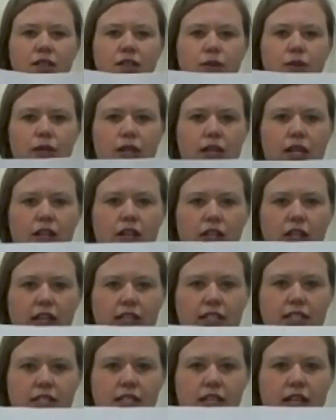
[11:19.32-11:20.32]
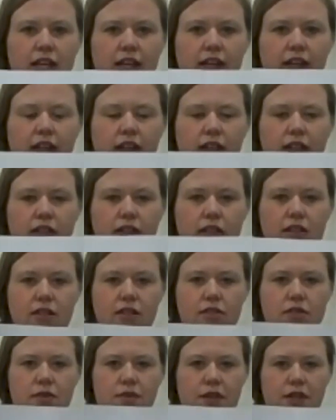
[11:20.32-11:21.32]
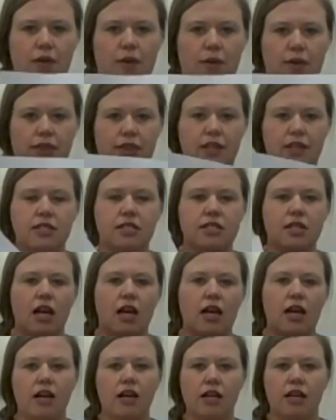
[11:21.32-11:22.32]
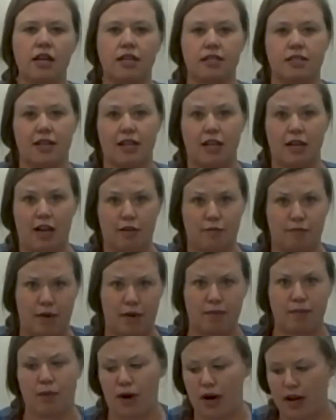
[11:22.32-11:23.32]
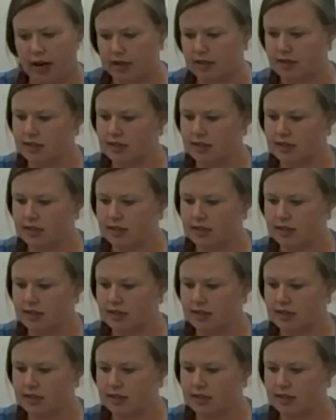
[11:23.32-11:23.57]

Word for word: what I look like today. So I'm gonna go with this side is gonna have my braid.